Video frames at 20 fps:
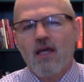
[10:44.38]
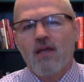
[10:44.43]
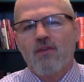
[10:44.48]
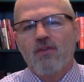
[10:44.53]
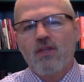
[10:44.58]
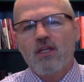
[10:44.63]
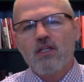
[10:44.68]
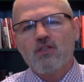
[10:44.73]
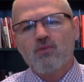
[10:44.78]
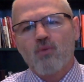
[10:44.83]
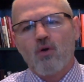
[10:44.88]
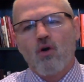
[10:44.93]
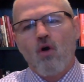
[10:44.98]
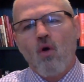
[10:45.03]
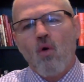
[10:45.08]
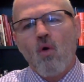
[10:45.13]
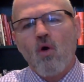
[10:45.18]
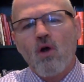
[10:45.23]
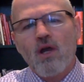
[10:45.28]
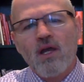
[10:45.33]
These were
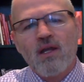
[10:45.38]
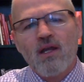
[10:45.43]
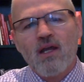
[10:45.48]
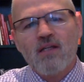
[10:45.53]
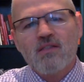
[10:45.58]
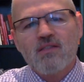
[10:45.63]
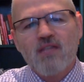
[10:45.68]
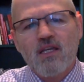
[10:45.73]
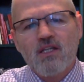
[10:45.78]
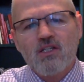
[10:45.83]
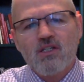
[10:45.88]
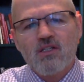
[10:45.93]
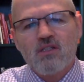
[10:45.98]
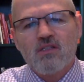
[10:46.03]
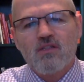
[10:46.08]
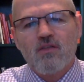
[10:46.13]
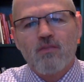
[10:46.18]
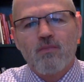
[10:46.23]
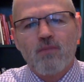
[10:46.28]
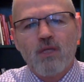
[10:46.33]
organizations
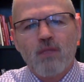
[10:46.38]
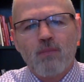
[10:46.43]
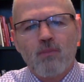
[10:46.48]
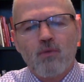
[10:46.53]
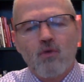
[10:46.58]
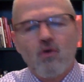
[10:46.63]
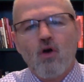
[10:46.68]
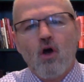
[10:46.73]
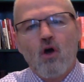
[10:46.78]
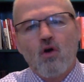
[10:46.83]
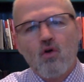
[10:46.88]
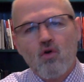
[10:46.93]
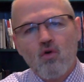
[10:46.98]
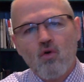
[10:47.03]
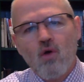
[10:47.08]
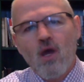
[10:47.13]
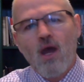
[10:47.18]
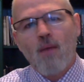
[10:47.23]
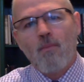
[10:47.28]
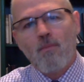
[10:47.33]
of people
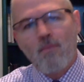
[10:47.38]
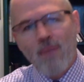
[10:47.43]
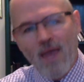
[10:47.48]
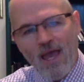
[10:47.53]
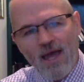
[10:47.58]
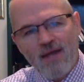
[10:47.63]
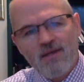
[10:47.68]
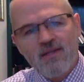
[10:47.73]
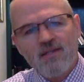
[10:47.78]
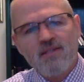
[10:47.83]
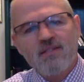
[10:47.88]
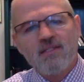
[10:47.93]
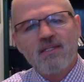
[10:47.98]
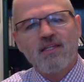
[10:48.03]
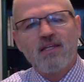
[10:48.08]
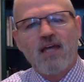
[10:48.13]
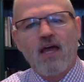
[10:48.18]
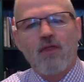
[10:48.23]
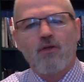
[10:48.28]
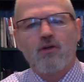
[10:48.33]
who banded
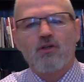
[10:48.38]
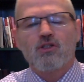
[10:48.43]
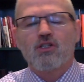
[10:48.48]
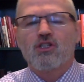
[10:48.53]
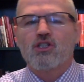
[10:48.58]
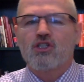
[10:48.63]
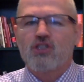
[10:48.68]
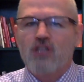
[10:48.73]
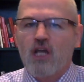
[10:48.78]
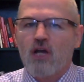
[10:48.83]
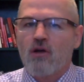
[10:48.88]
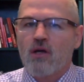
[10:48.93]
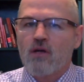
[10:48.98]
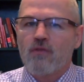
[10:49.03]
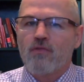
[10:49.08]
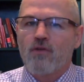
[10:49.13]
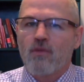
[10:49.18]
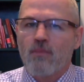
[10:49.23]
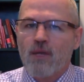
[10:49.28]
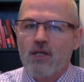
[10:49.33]
together to share
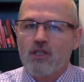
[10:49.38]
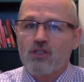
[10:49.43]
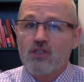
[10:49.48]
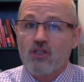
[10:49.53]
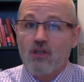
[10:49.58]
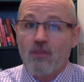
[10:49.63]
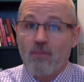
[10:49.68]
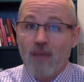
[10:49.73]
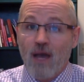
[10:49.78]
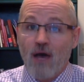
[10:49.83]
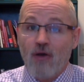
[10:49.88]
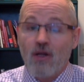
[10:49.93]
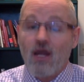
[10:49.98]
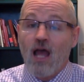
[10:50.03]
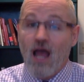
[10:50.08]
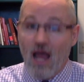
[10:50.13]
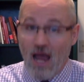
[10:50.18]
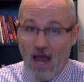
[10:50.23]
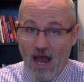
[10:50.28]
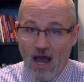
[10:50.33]
information about
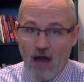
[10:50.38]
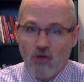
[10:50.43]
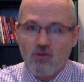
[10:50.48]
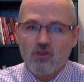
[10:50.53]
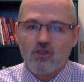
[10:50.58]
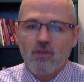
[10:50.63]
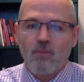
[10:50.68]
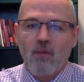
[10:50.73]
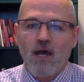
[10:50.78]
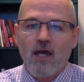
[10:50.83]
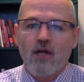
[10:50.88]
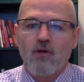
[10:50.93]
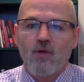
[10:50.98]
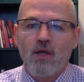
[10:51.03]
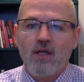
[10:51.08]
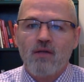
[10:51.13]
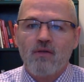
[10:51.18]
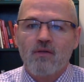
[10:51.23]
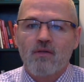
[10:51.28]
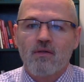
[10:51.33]
how to
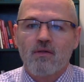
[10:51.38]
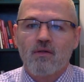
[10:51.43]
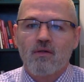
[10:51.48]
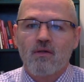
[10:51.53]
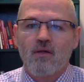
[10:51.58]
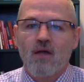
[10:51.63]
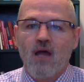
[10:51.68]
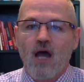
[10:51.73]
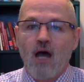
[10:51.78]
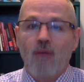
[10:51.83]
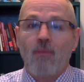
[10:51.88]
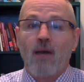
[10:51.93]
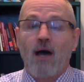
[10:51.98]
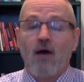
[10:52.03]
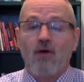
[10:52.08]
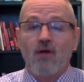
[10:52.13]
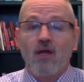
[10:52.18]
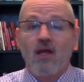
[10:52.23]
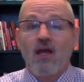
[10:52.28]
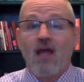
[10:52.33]
migrate,
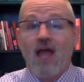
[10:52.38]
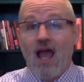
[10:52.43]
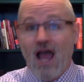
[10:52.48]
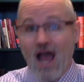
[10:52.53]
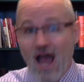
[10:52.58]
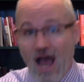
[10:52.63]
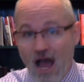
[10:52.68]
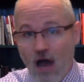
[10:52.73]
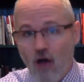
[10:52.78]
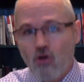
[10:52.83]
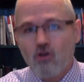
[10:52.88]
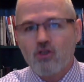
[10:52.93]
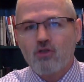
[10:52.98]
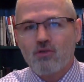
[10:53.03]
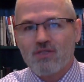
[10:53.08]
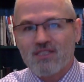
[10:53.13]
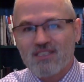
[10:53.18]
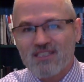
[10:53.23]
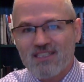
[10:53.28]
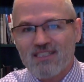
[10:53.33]
about how to
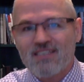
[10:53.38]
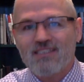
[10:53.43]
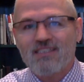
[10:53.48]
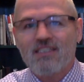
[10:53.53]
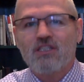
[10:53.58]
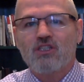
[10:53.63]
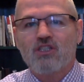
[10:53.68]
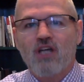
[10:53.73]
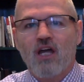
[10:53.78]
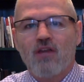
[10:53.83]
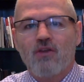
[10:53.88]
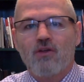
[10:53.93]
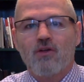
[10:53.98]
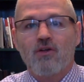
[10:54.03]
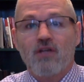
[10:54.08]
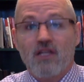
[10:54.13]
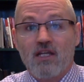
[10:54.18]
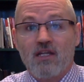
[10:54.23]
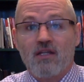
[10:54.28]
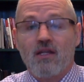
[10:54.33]
assist each
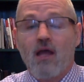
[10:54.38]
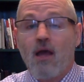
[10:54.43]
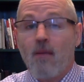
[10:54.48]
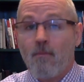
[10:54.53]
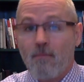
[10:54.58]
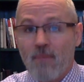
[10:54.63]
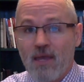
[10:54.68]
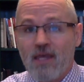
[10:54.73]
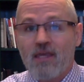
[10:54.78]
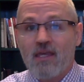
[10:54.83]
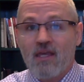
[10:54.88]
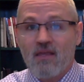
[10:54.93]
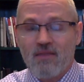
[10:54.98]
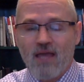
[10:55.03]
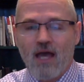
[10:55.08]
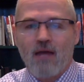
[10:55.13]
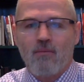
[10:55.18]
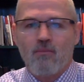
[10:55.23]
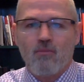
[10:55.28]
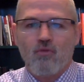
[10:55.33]
other in making
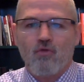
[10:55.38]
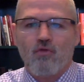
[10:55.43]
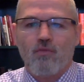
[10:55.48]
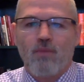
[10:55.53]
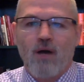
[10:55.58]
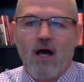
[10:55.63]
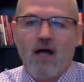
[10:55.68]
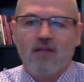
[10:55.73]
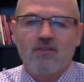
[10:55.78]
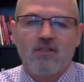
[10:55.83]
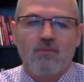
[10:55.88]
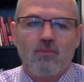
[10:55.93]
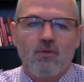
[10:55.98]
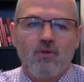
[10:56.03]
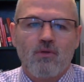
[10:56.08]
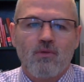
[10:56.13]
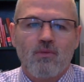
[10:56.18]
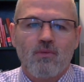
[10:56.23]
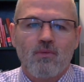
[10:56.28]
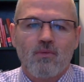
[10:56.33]
that move possible.